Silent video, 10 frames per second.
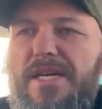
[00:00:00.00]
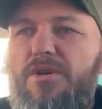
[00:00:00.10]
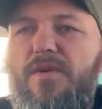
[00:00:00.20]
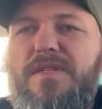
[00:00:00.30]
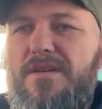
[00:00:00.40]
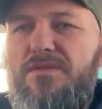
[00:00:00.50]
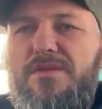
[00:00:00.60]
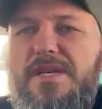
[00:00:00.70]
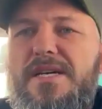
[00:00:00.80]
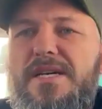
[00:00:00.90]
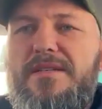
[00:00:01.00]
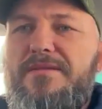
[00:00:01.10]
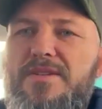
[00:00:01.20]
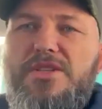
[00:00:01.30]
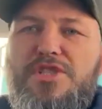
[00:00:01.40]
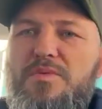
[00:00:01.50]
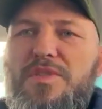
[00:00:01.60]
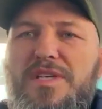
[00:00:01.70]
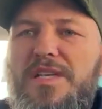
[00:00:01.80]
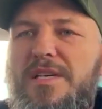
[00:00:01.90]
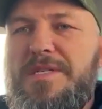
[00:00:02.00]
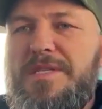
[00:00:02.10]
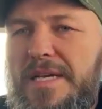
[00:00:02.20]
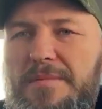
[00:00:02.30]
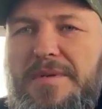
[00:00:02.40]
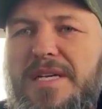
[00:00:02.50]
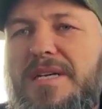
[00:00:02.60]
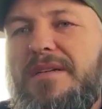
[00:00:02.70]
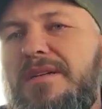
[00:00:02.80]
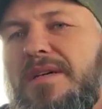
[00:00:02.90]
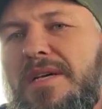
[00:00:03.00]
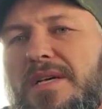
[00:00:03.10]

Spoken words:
He always had good hands. Everyone in the gym would kick him and take him down,